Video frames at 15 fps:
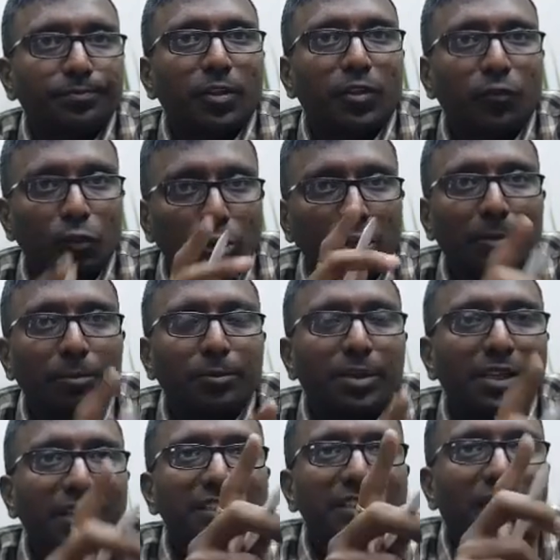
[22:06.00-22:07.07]
If your
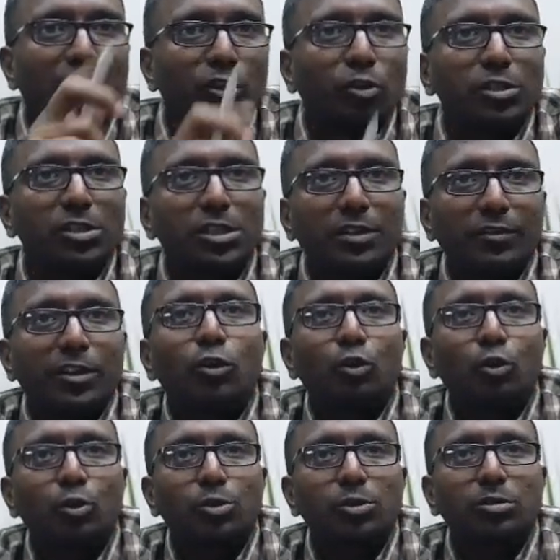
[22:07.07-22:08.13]
company is, are you receiving
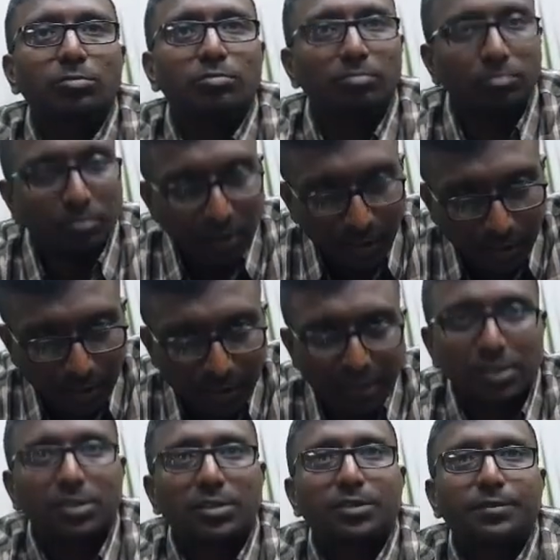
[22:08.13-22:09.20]
goods?
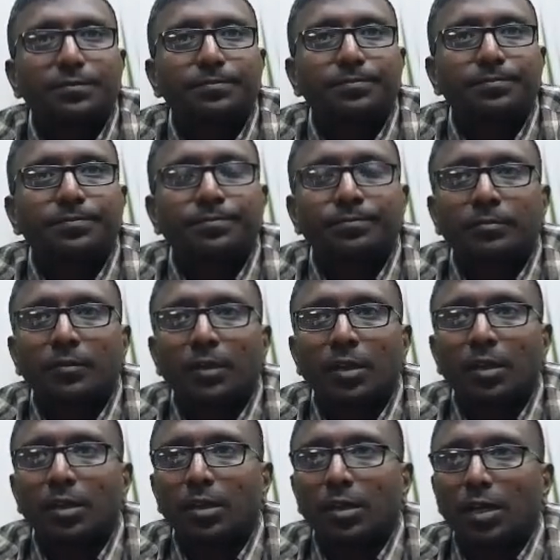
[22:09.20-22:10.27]
Yes.
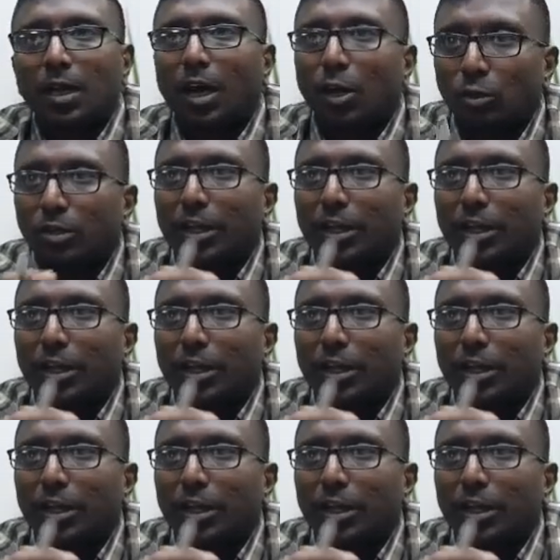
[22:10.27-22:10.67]
Are you